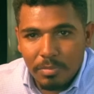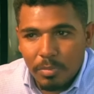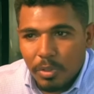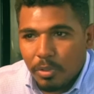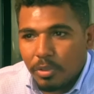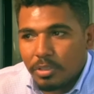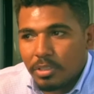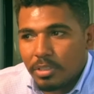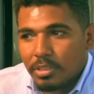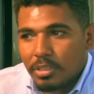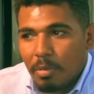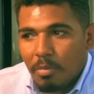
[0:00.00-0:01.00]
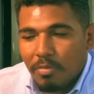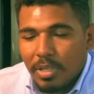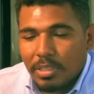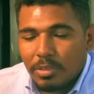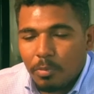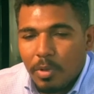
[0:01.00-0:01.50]
because some of
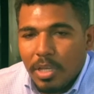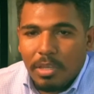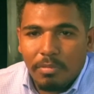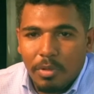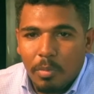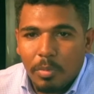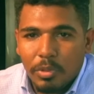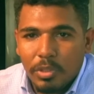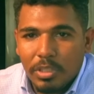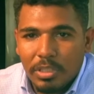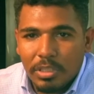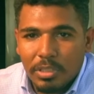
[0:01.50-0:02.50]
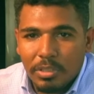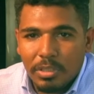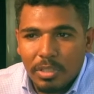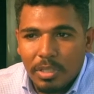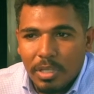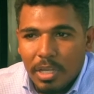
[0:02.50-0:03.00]
us were given opportunities,
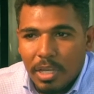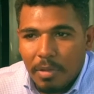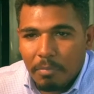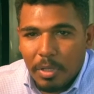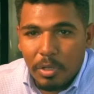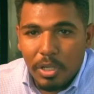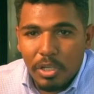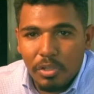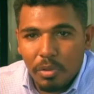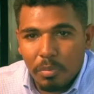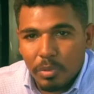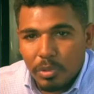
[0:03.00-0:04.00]
um, educational